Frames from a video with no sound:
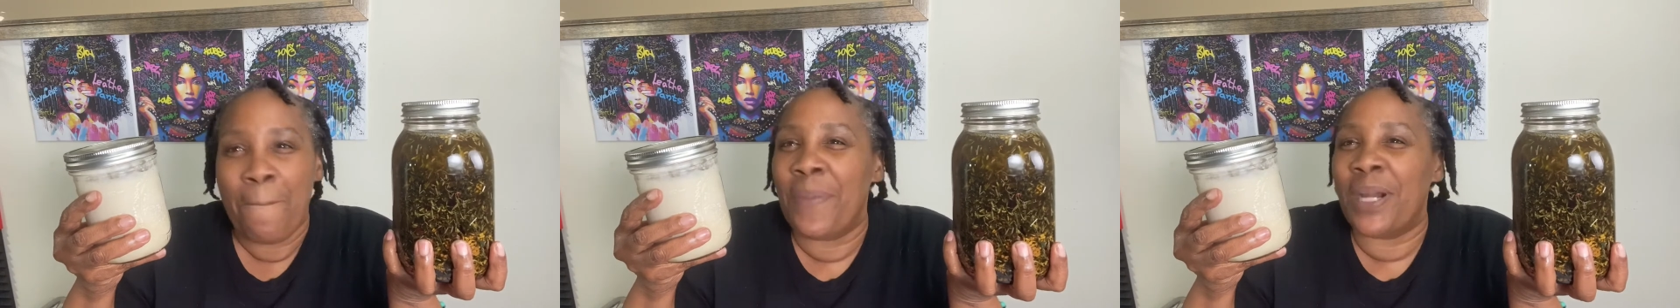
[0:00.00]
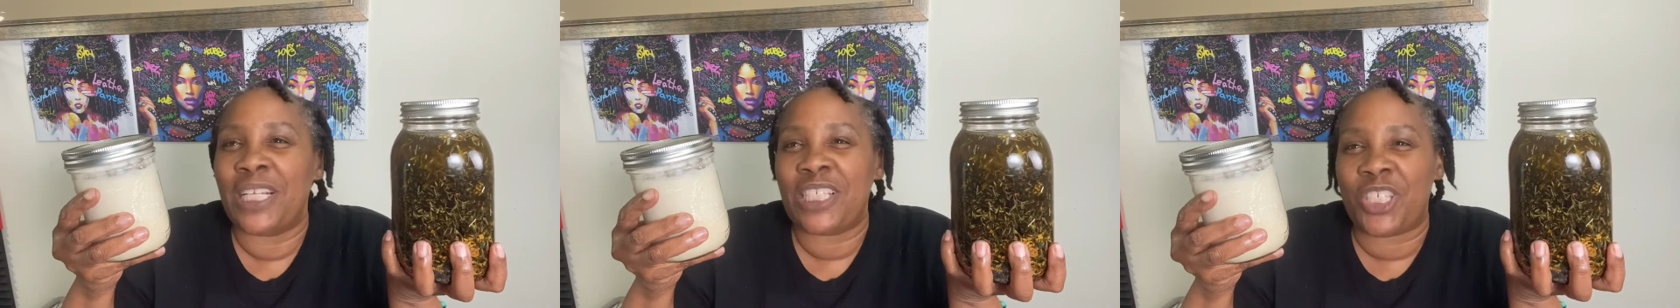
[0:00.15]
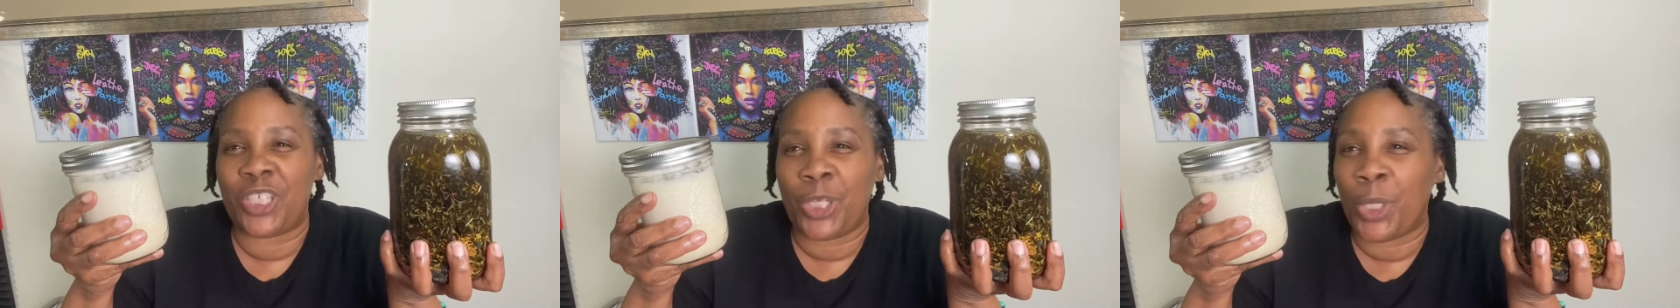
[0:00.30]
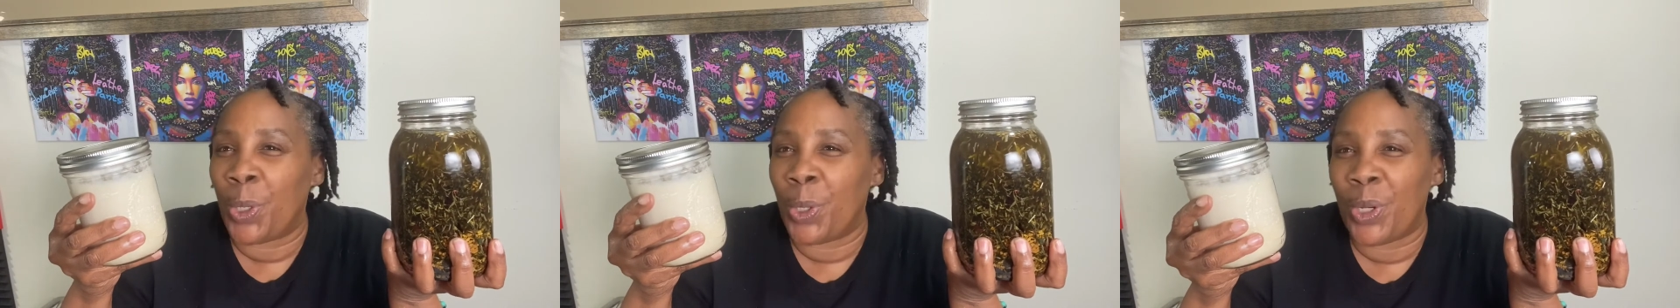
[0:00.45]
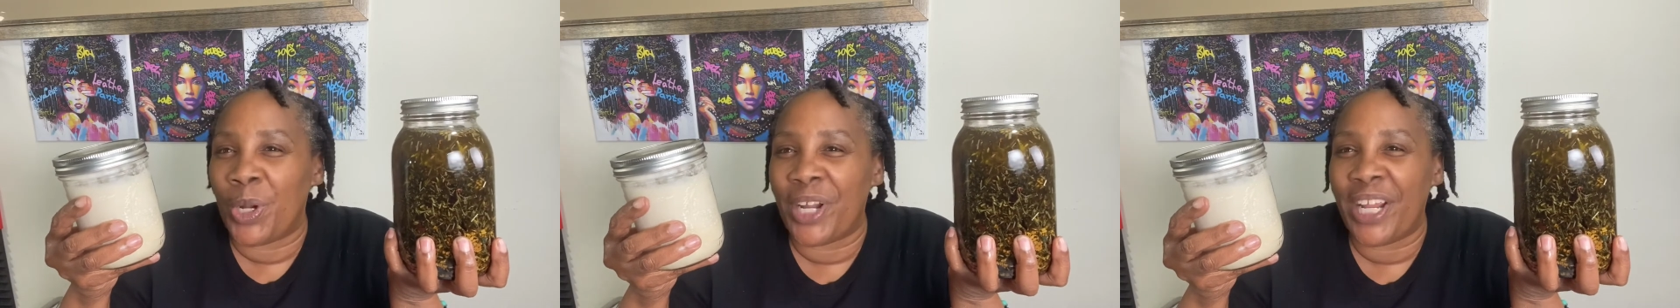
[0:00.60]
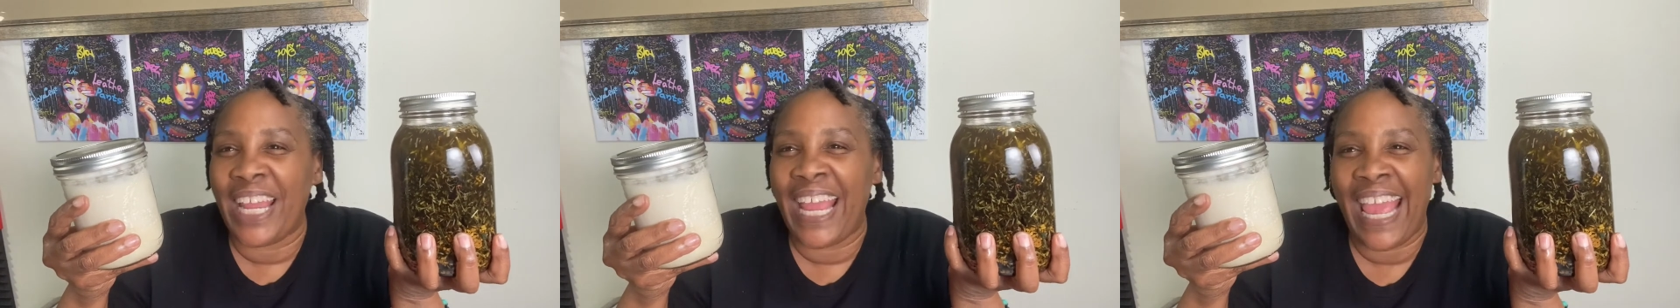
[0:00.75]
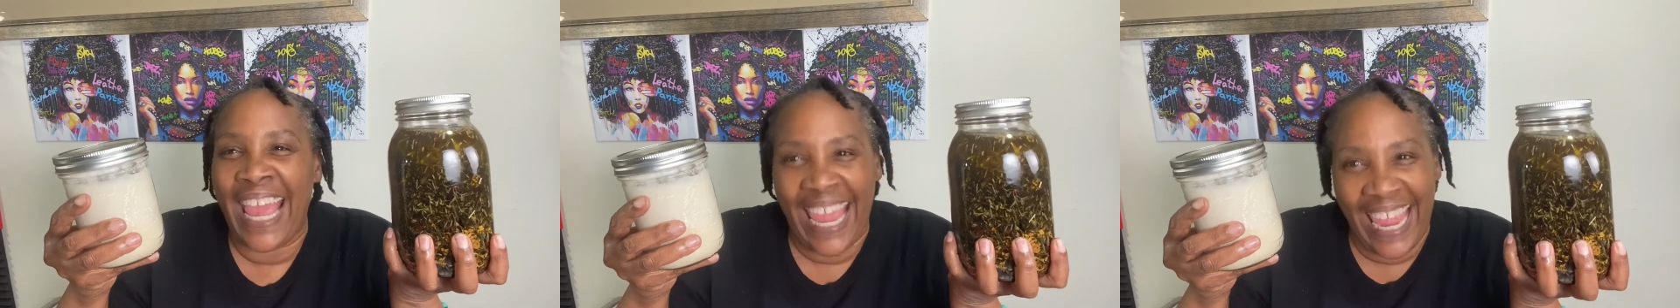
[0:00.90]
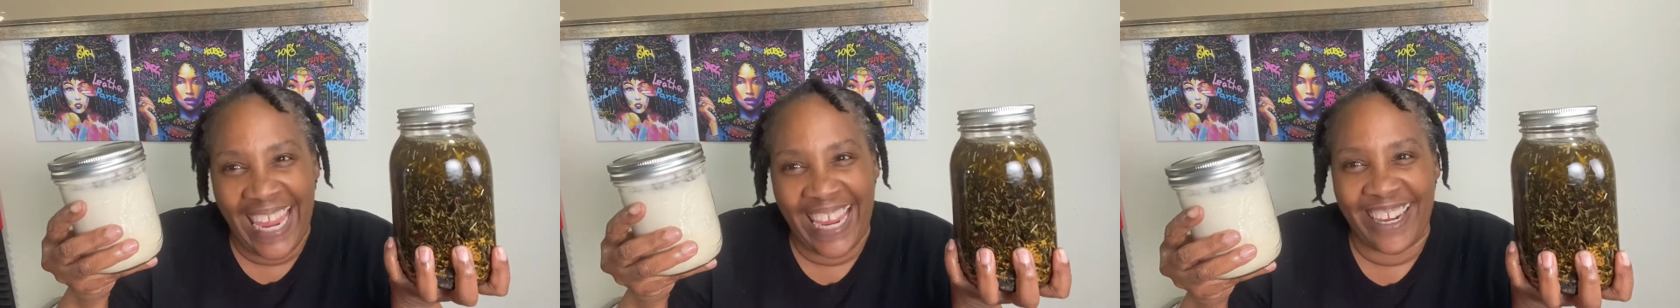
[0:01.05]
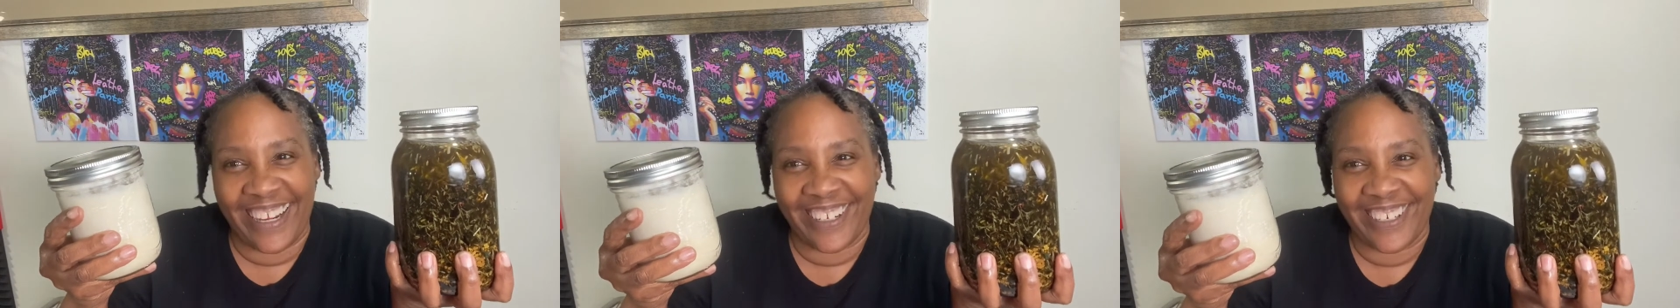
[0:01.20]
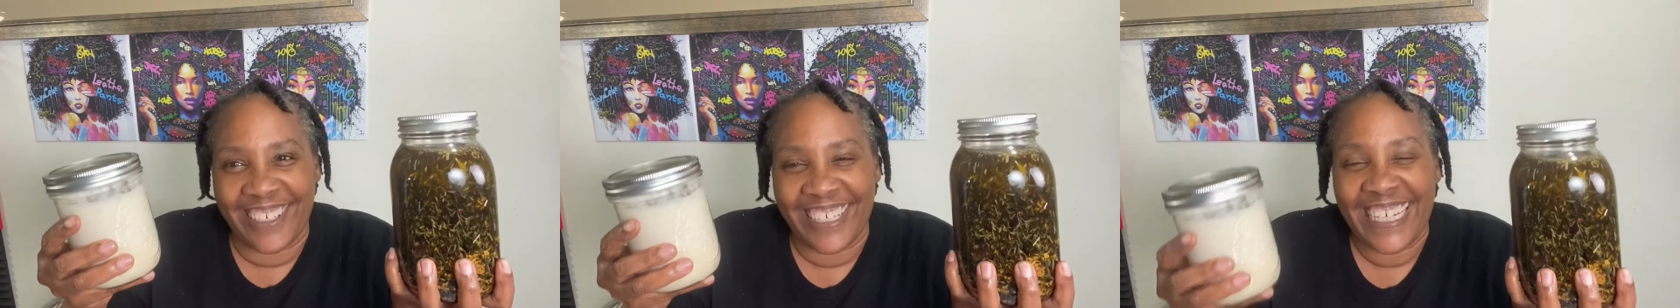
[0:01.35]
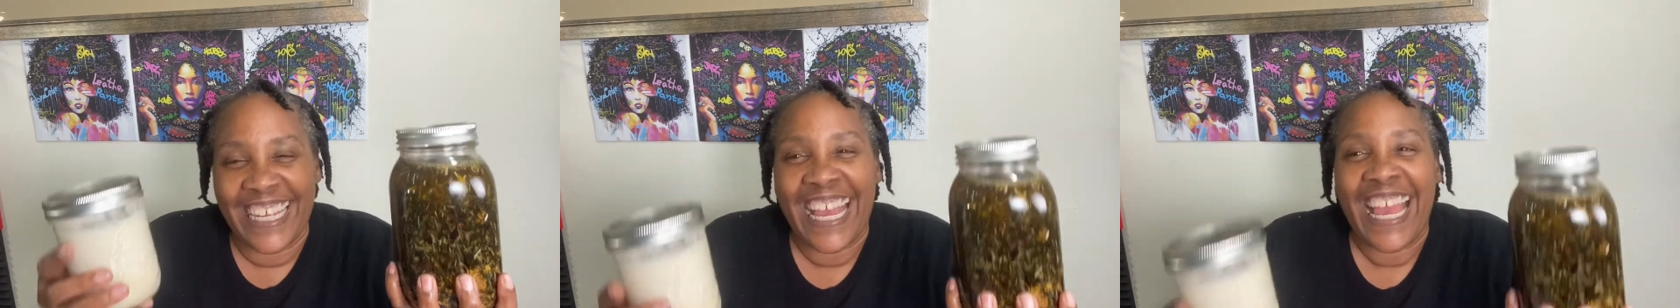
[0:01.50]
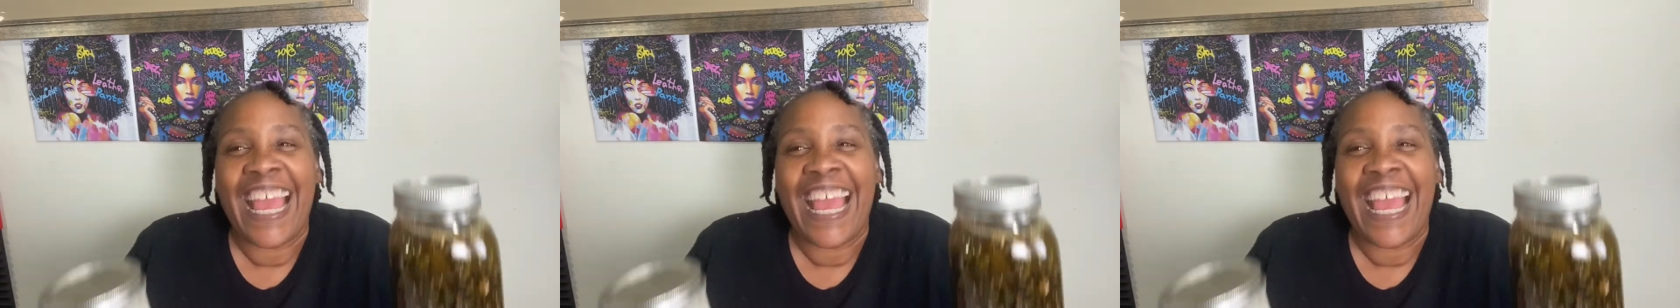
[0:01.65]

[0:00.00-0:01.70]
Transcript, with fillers: mature hair.